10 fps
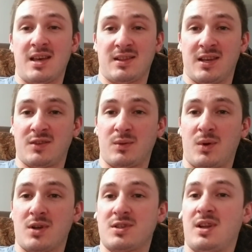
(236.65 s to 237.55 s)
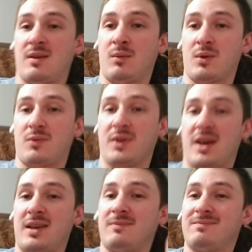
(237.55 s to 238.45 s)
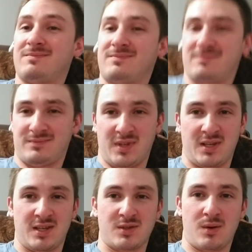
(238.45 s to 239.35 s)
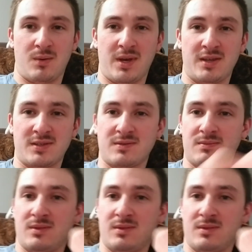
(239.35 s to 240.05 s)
Thanks for watching. Have a wonderful night. As always,